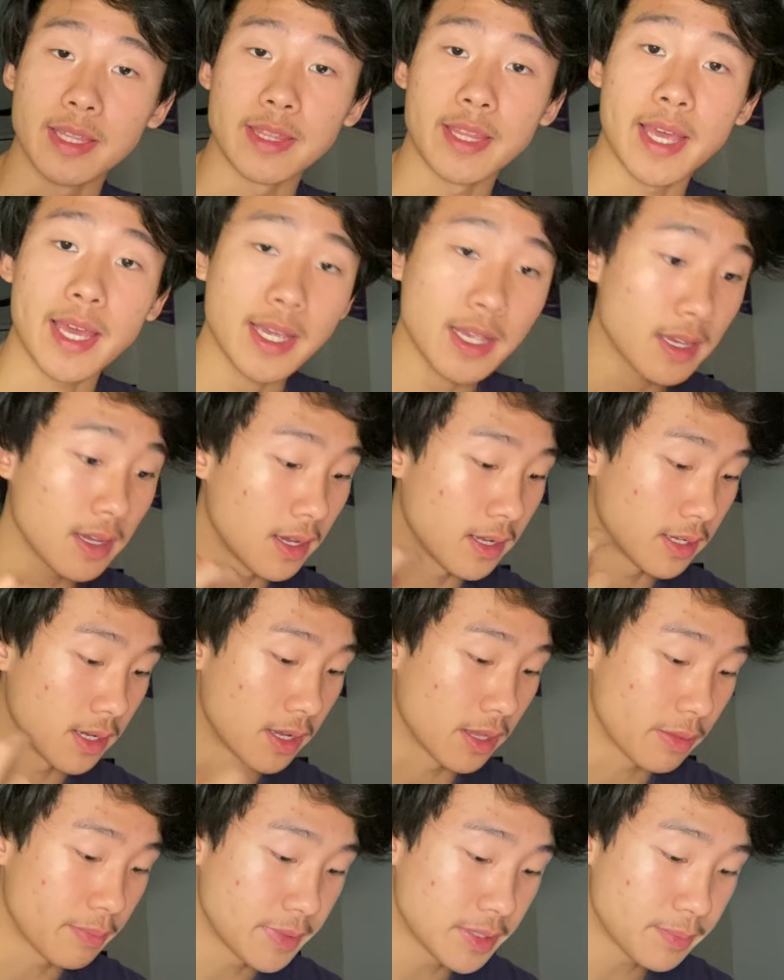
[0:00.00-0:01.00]
neck, an
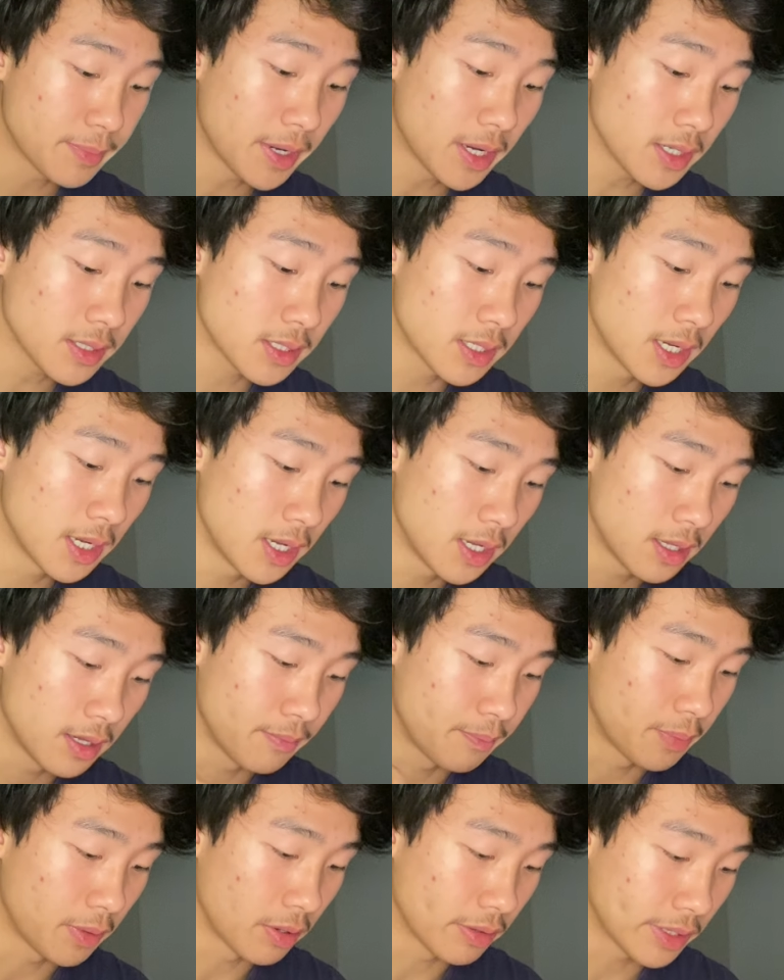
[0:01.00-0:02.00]
isthmus part, a
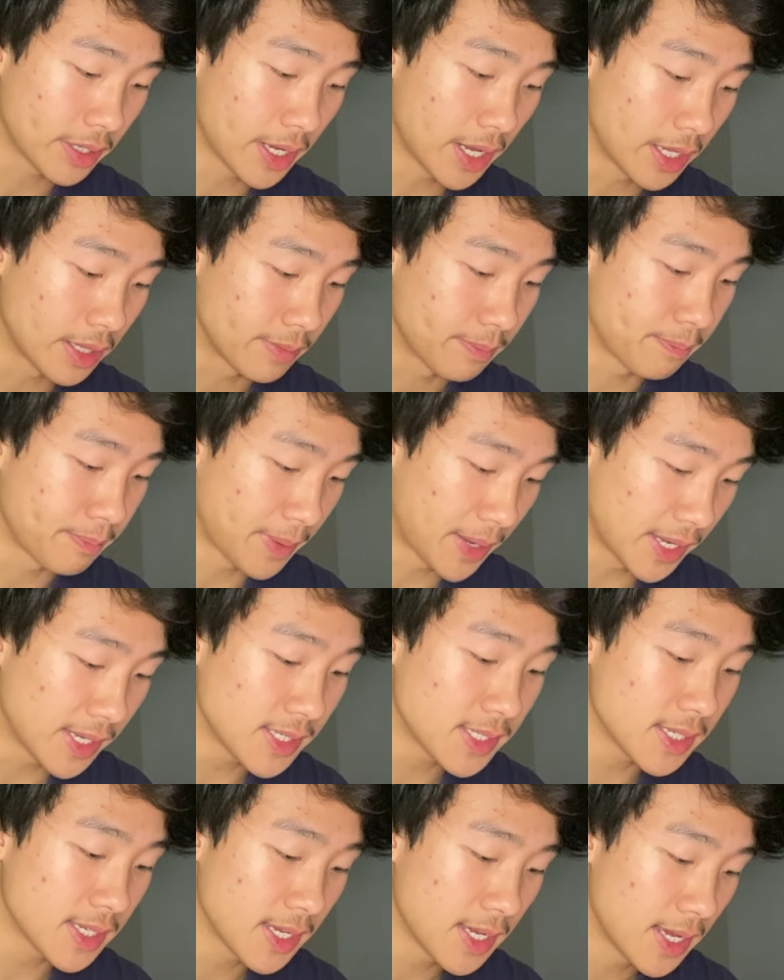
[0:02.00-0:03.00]
body, and a
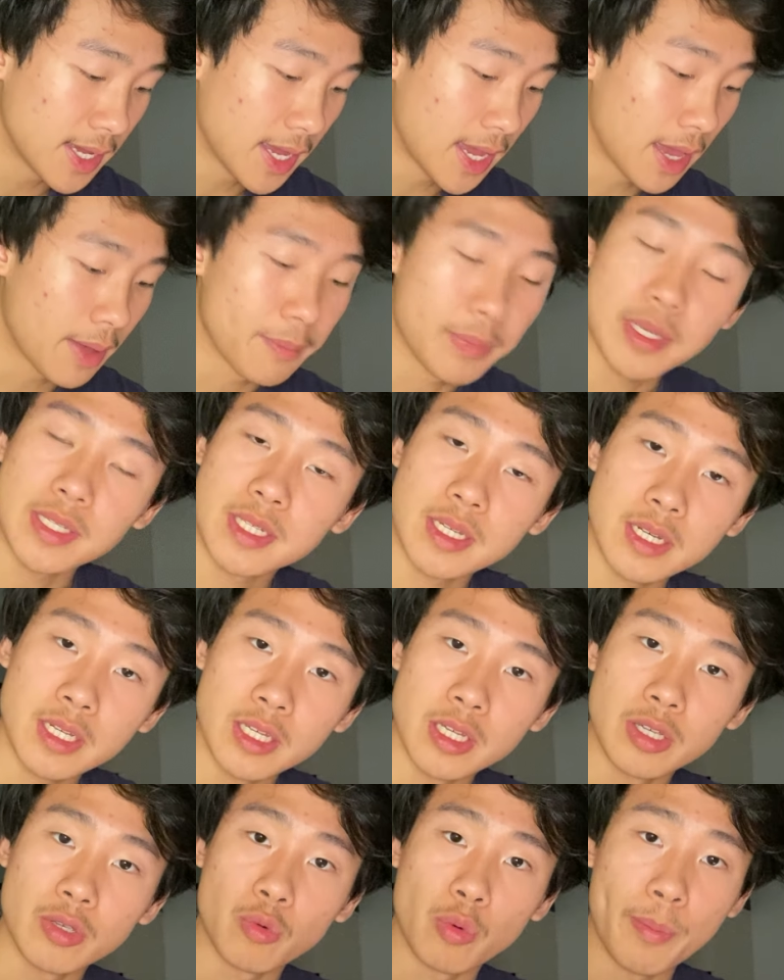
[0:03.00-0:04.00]
base. And
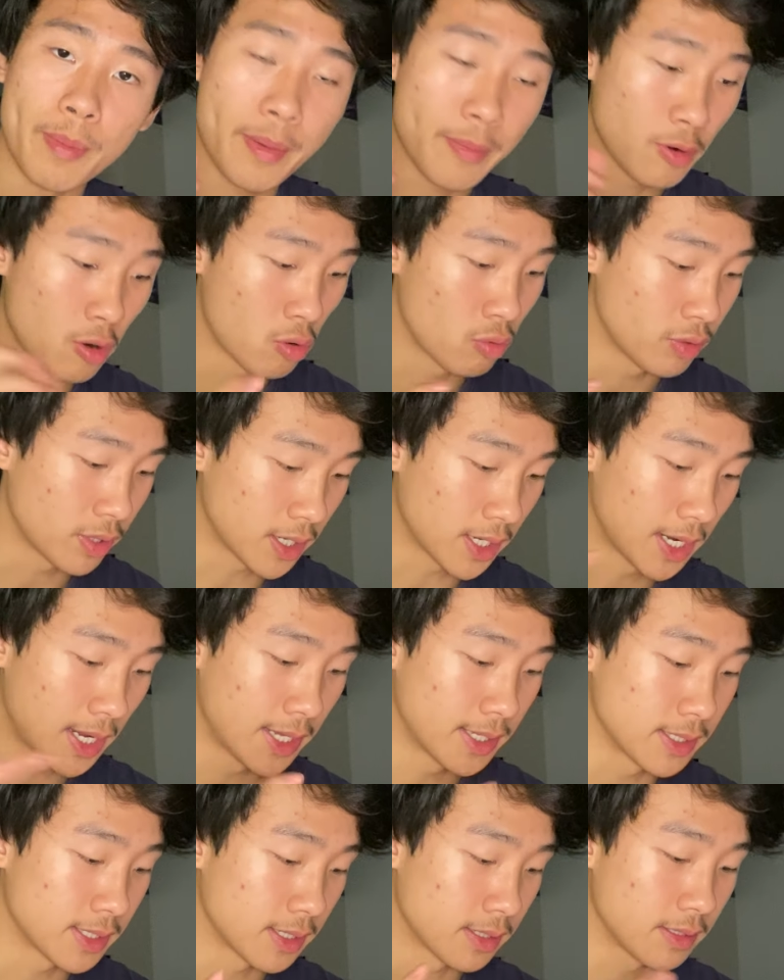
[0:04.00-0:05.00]
basically, remember, all the
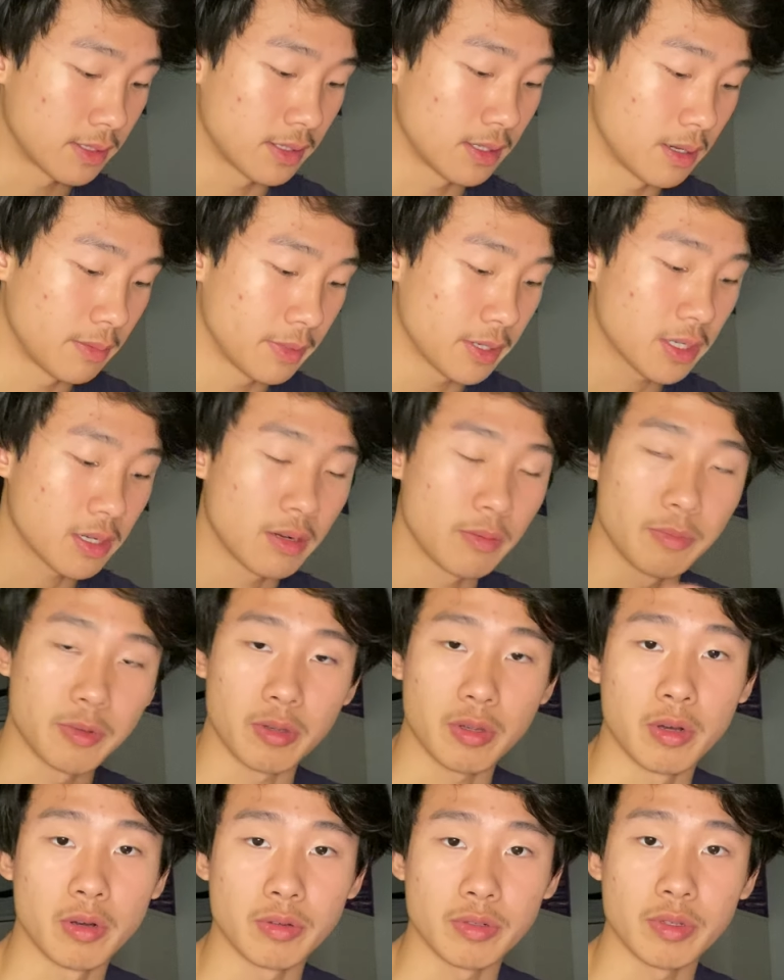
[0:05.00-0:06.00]
glands in stomach are
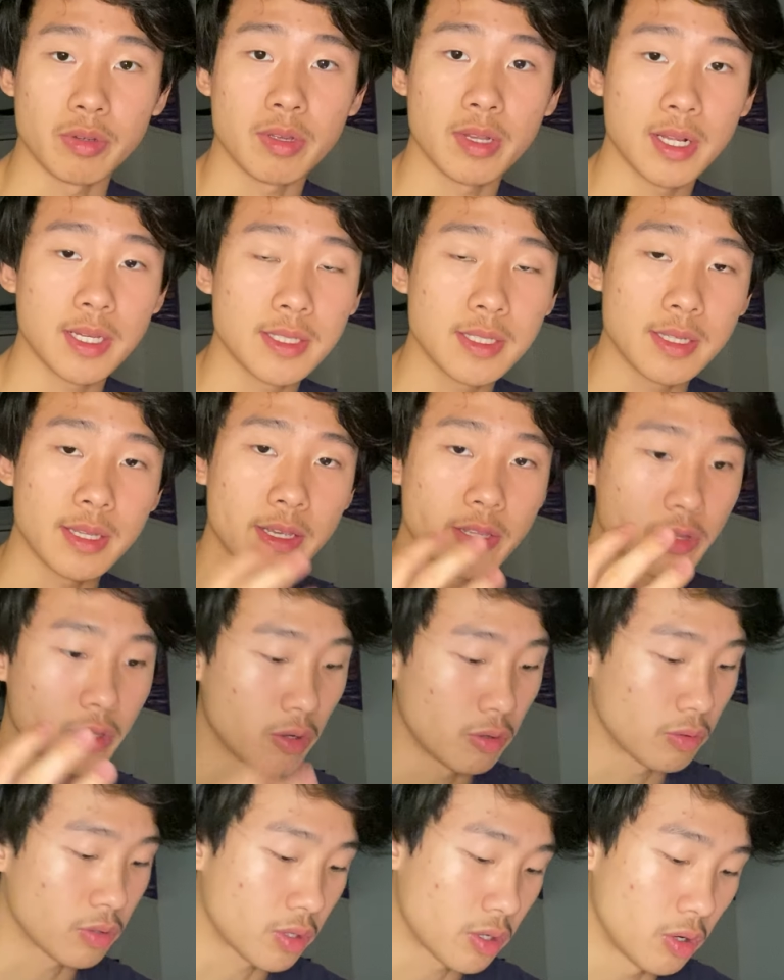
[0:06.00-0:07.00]
mucosal glands. They
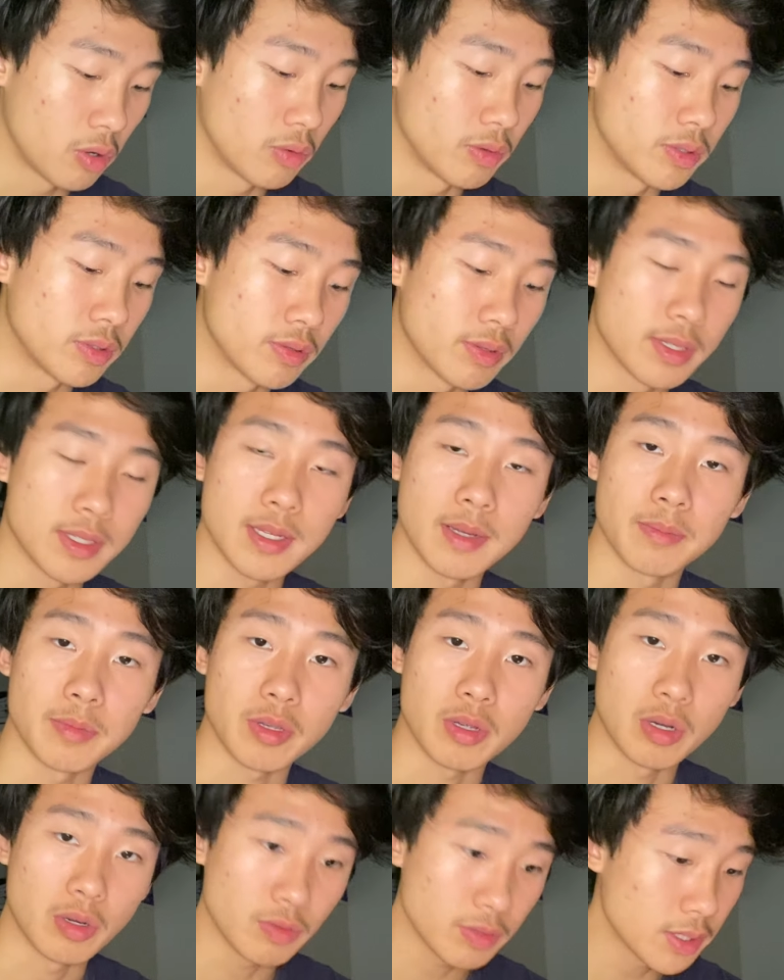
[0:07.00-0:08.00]
don't go into the
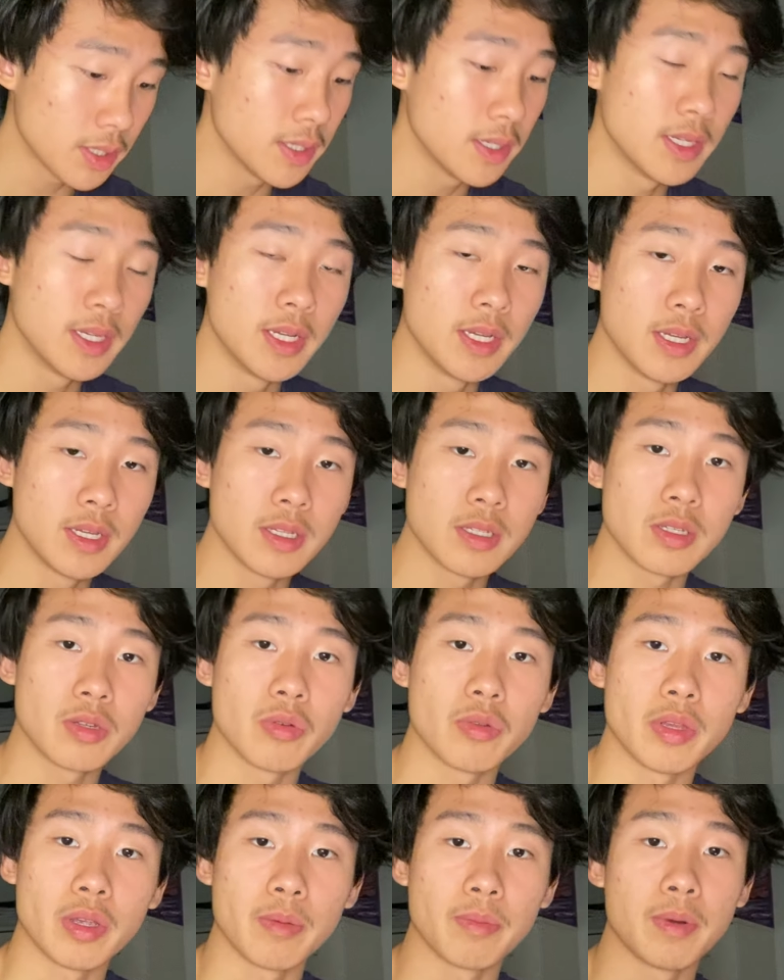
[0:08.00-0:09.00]
submucosa, so
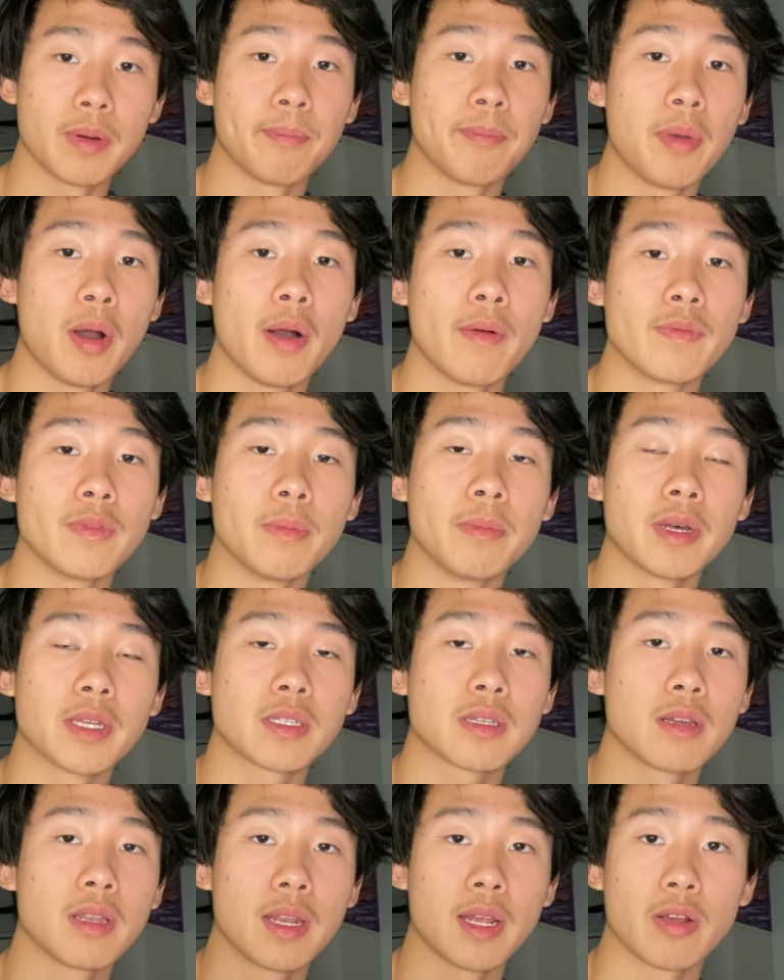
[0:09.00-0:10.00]
they're above the
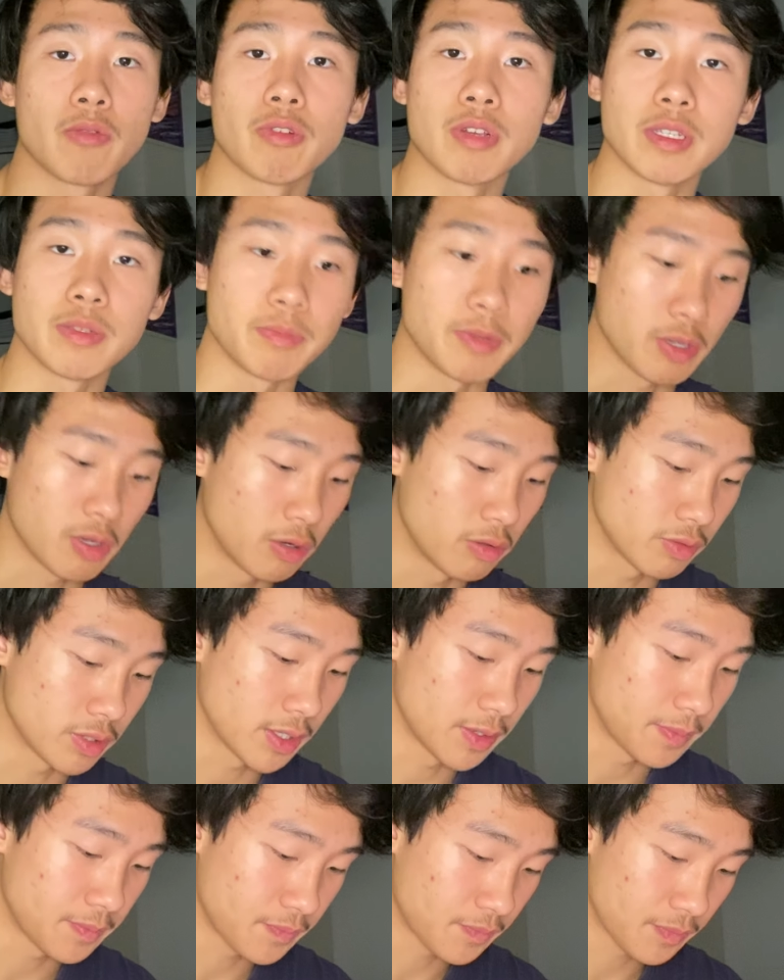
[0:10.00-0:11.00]
muscularis
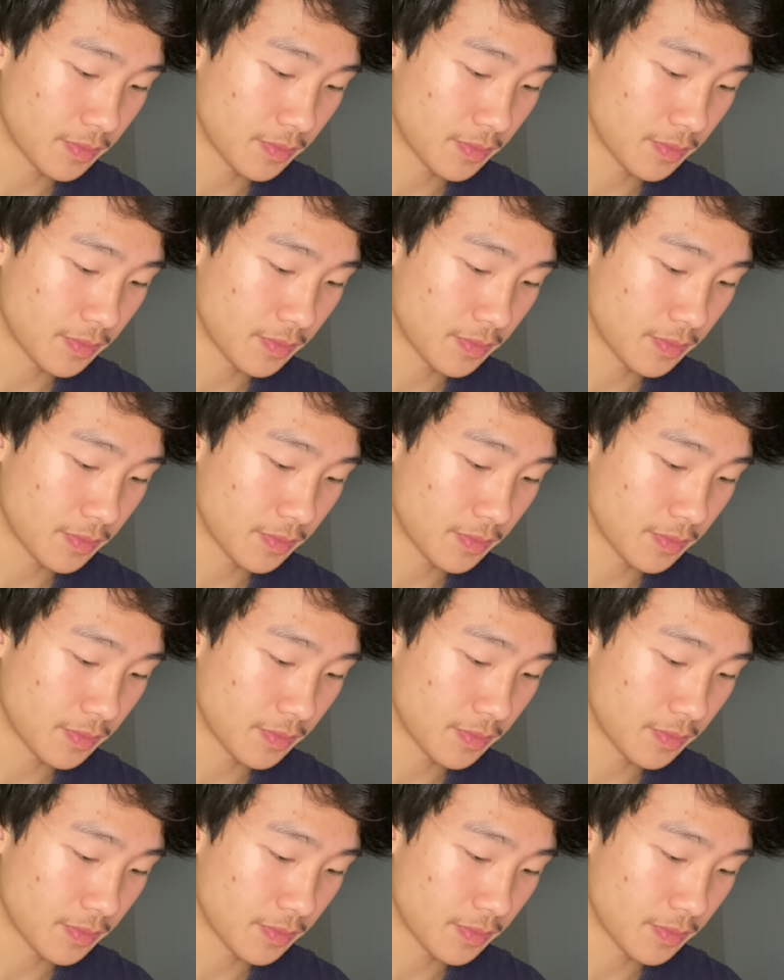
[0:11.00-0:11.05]
mucosa.